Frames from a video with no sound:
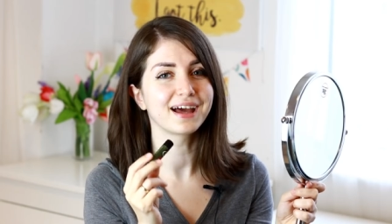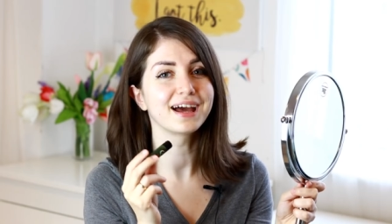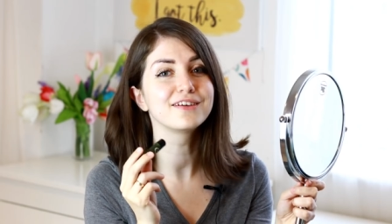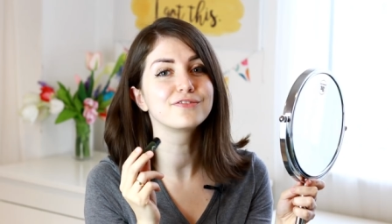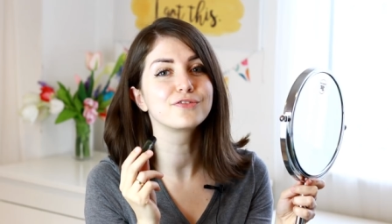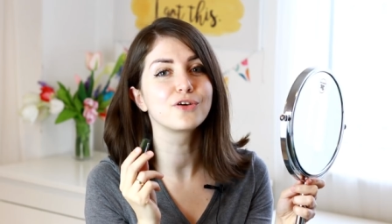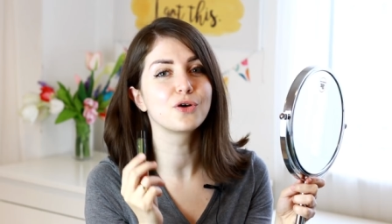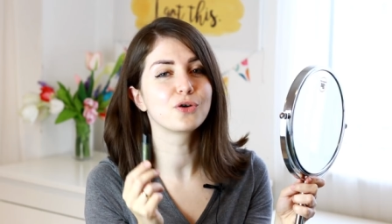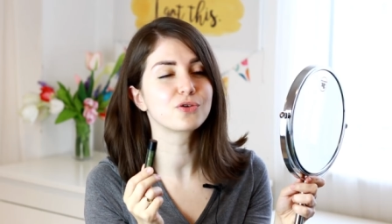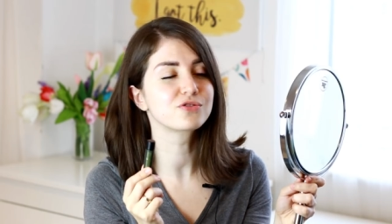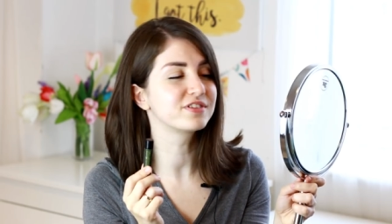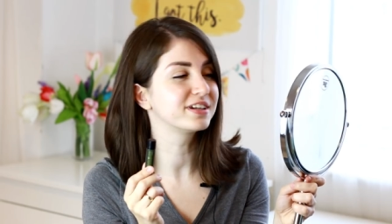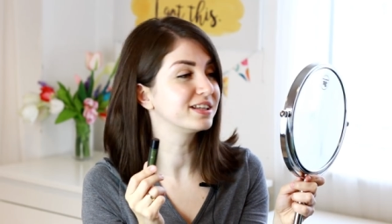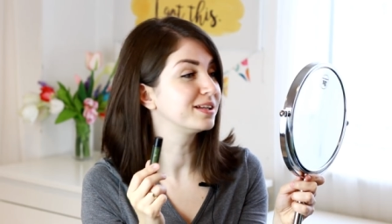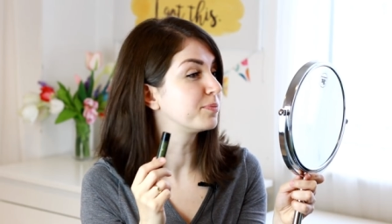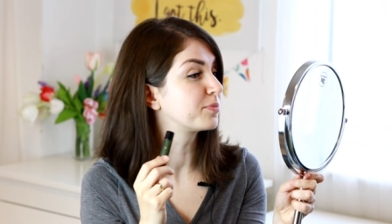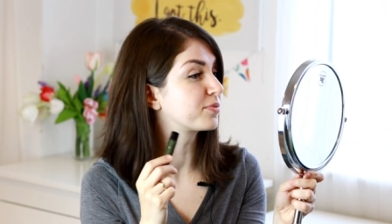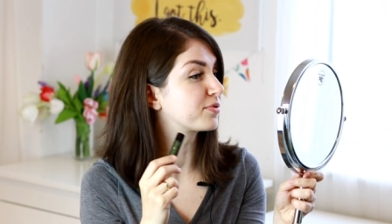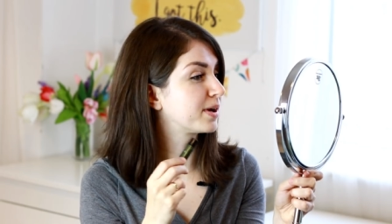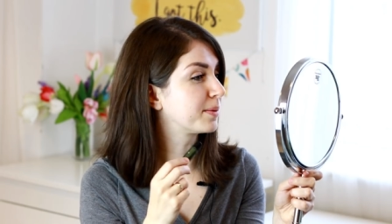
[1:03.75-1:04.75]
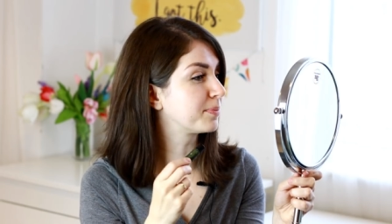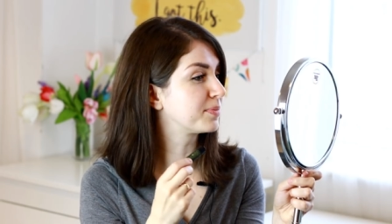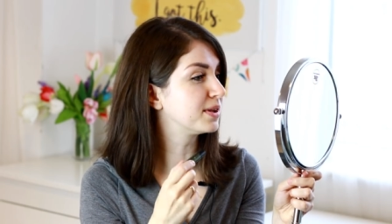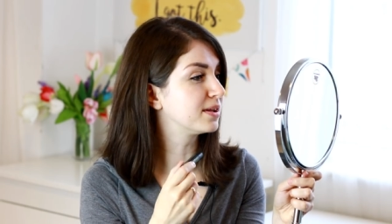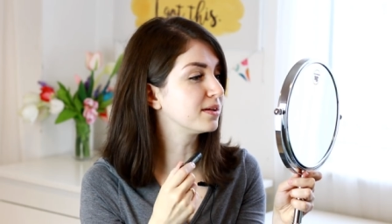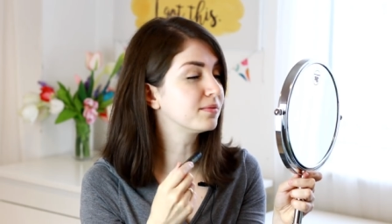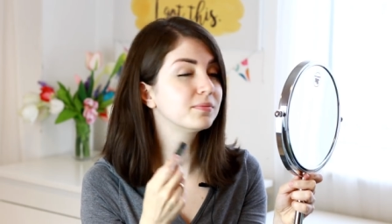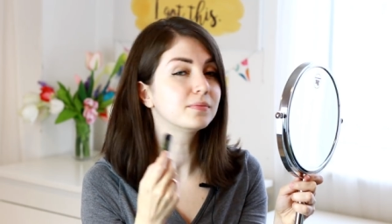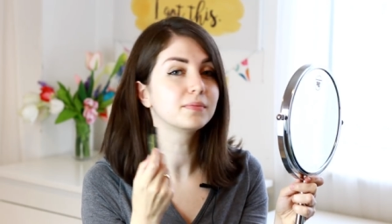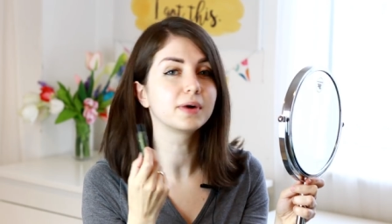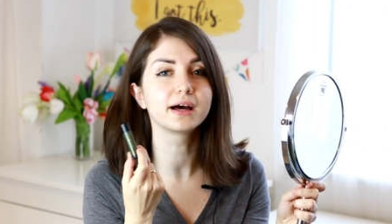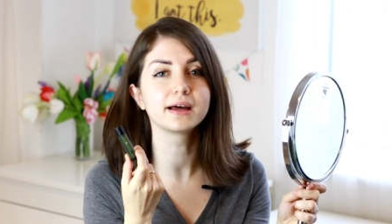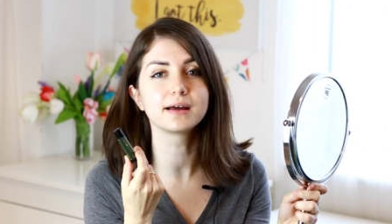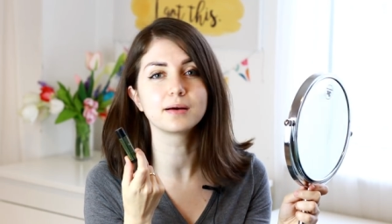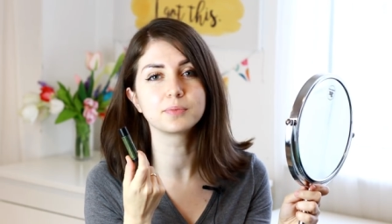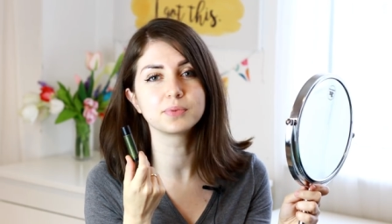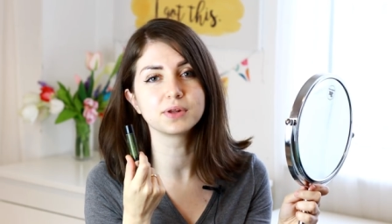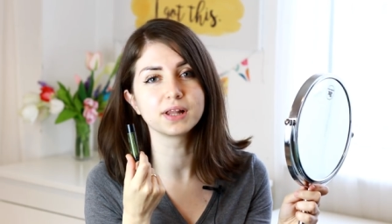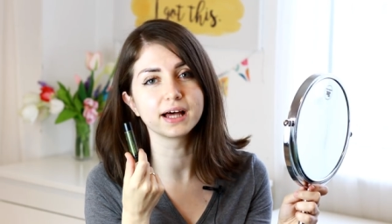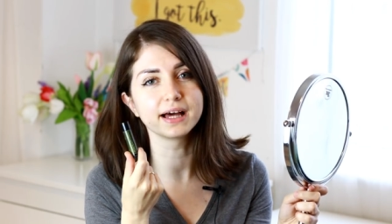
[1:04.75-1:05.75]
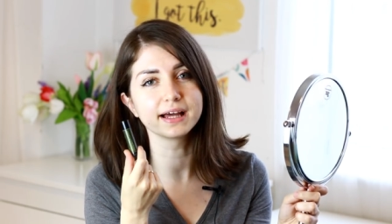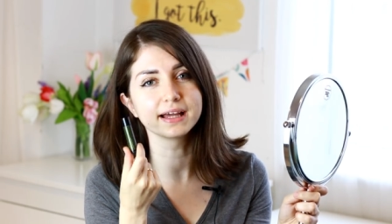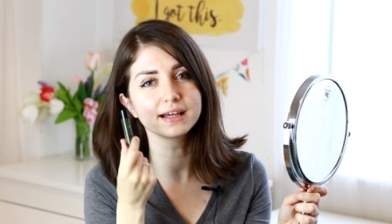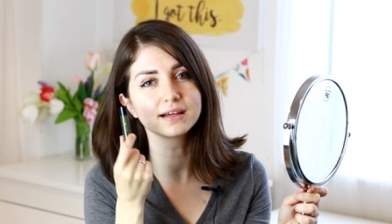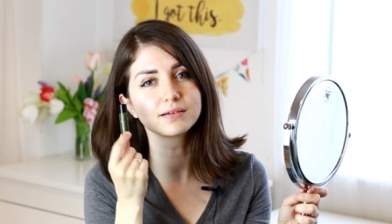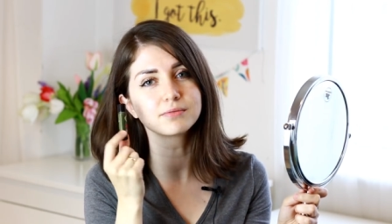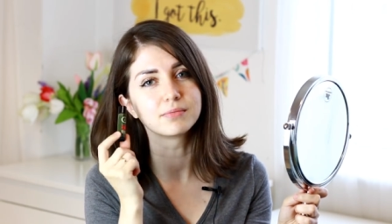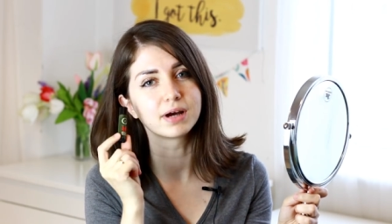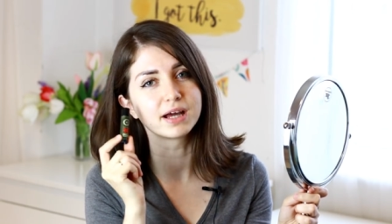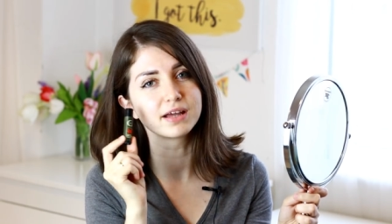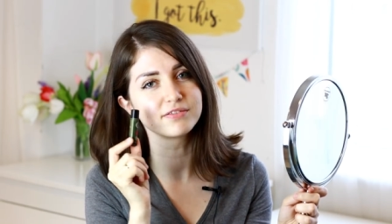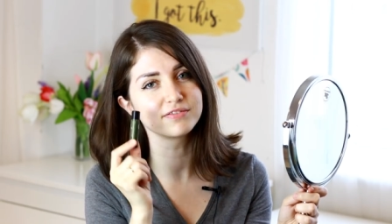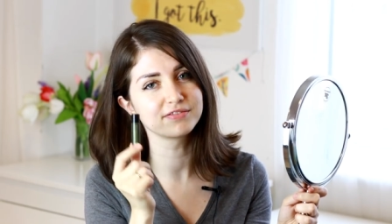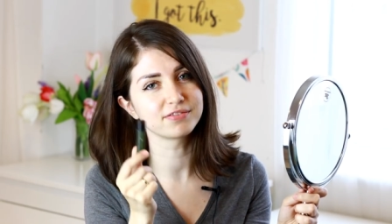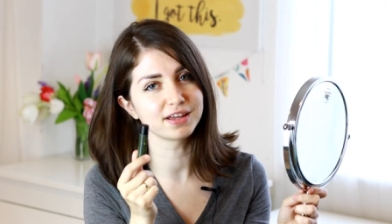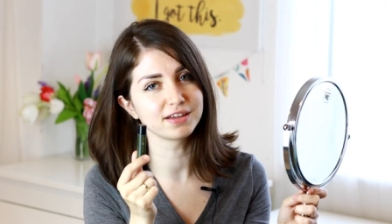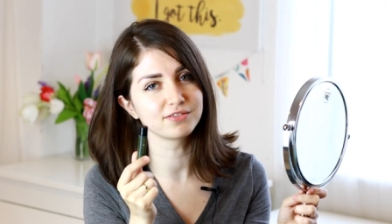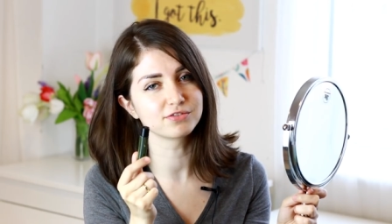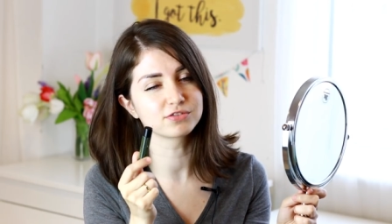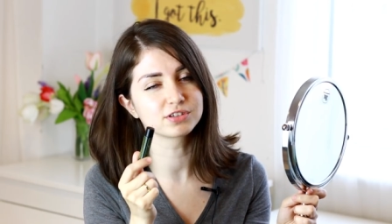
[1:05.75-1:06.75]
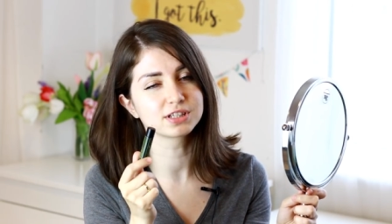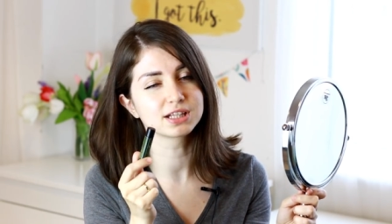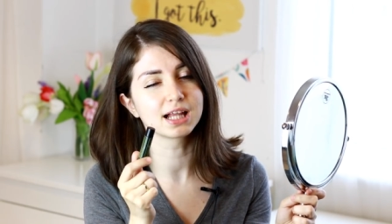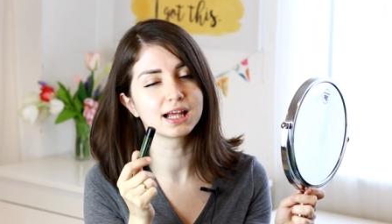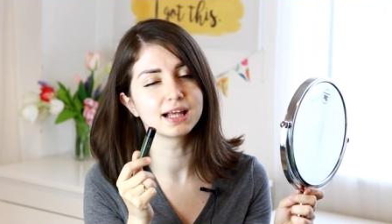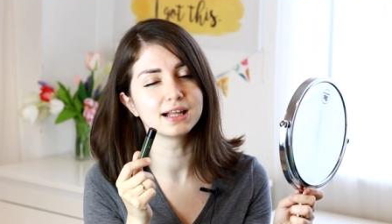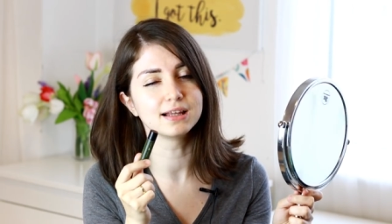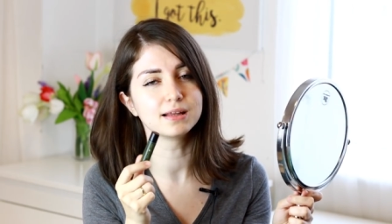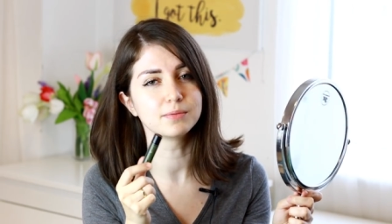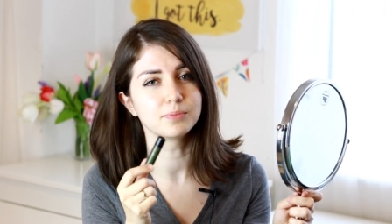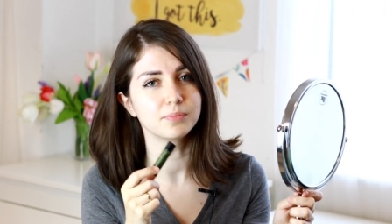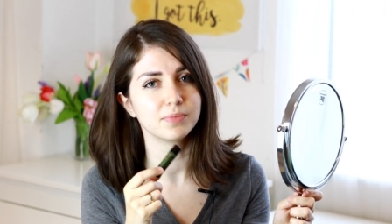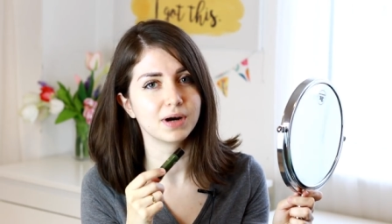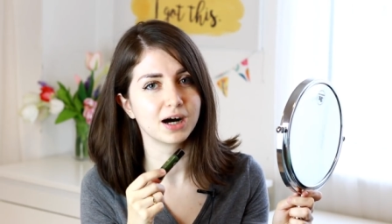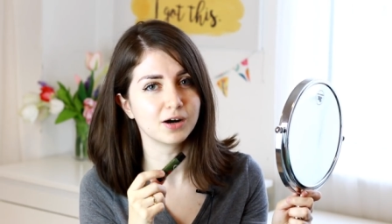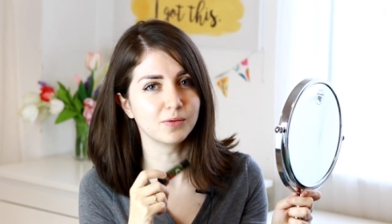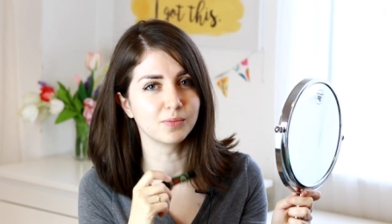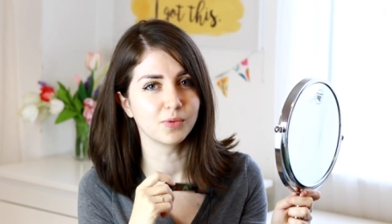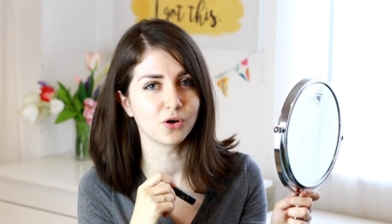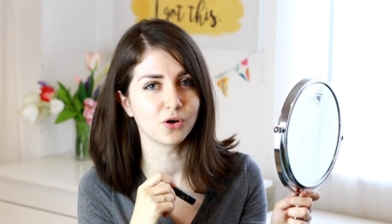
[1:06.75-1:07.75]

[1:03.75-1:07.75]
I've already prepped them by applying my favorite lip balm